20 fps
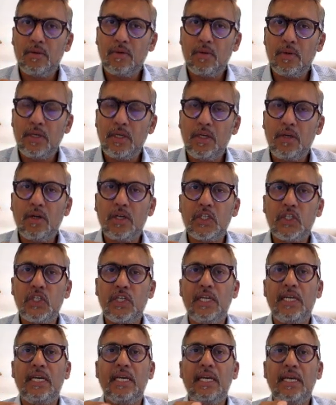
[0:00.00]
he or
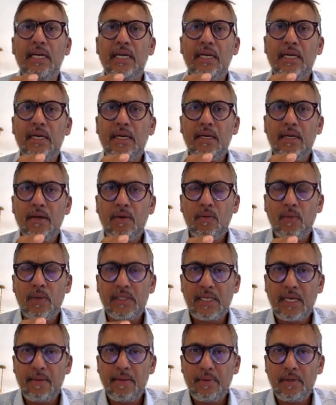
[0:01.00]
she was
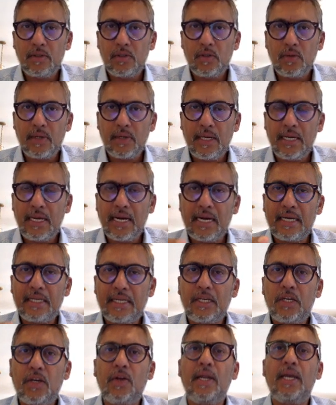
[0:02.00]
able to really
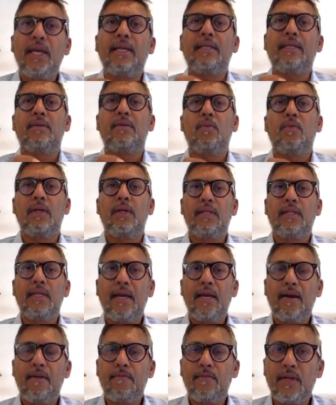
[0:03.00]
articulate what they
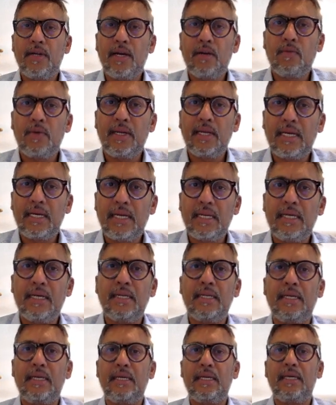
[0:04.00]
have done very
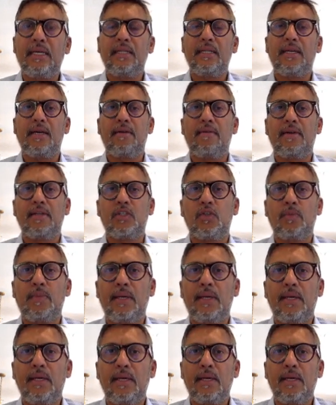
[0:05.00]
clearly in their resume.